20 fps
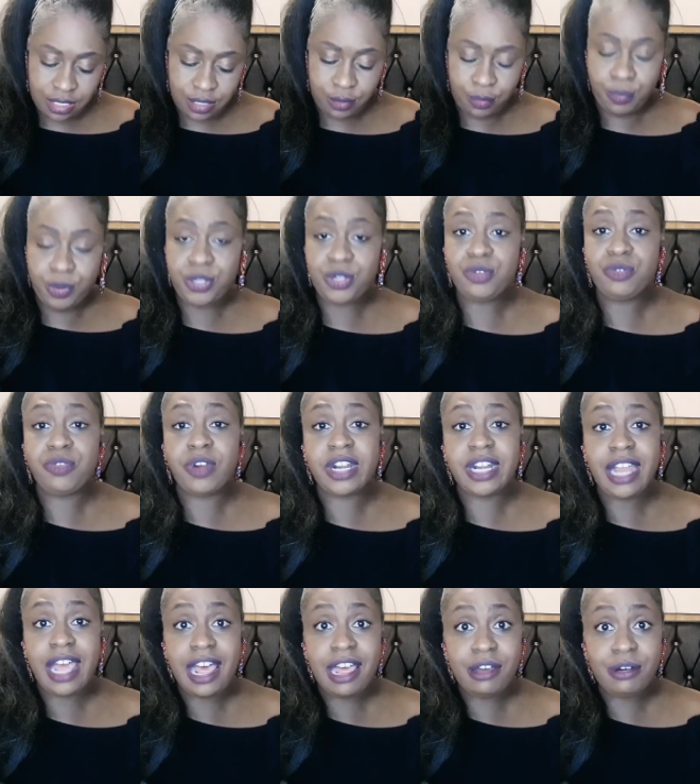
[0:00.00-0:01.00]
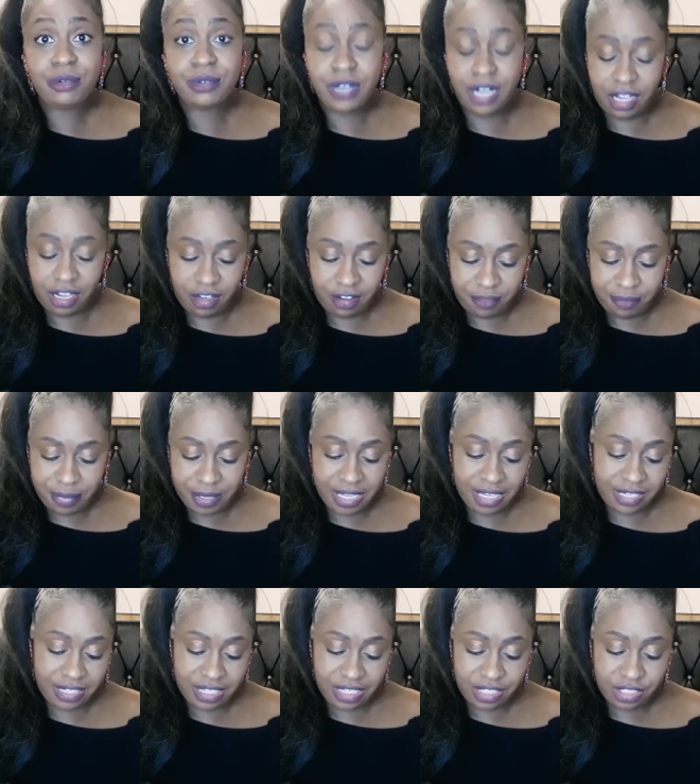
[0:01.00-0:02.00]
when you run out of
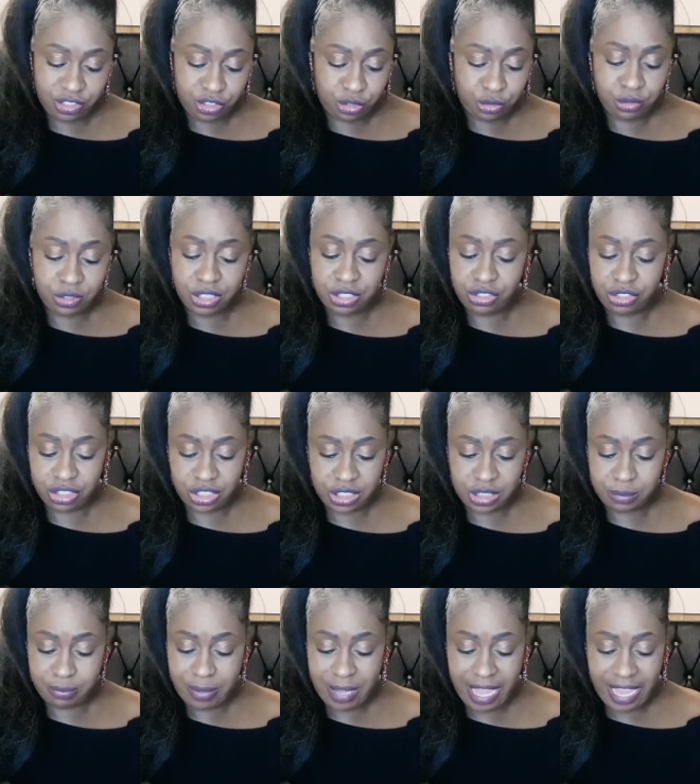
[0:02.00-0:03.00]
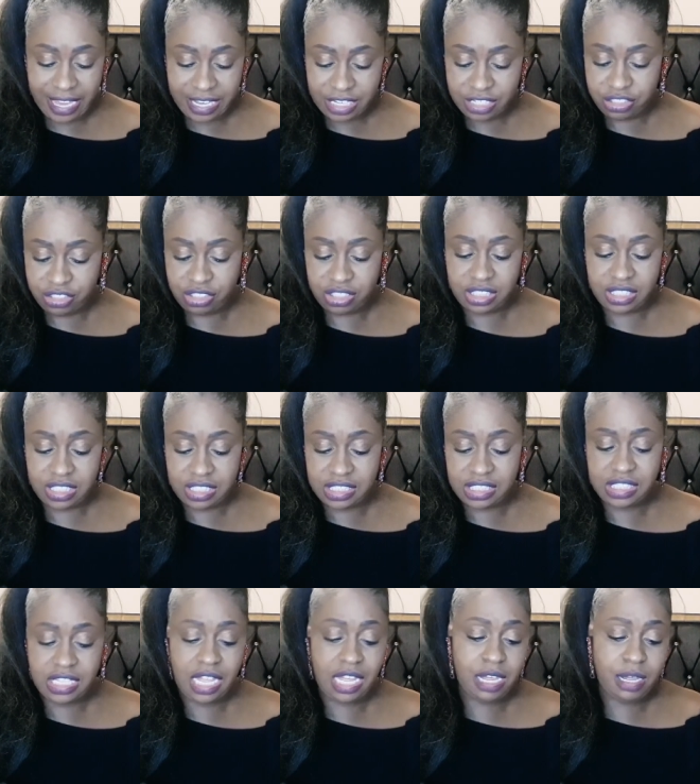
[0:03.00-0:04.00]
Band-Aids, you can just package
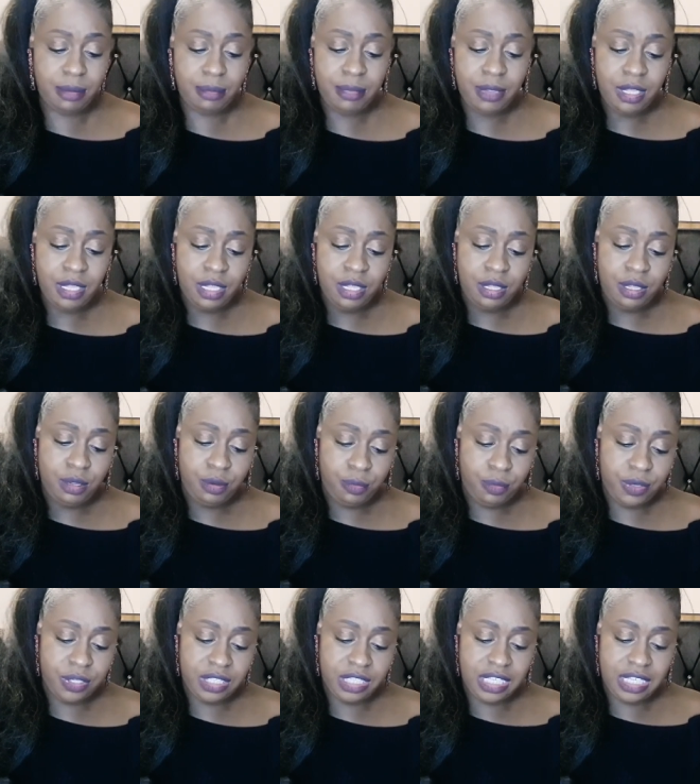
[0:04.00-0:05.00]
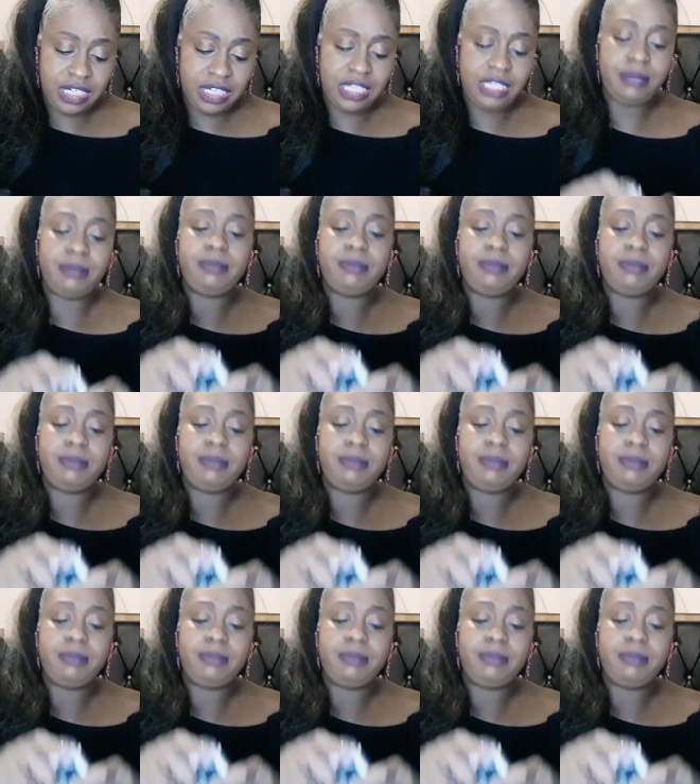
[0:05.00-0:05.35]
this up with any